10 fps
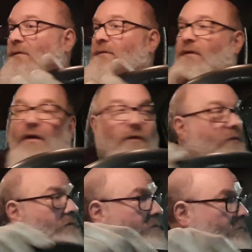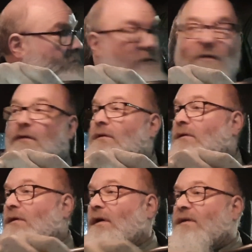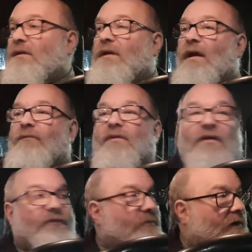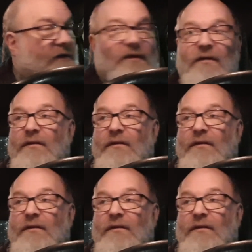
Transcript: Now, I didn't have enough money.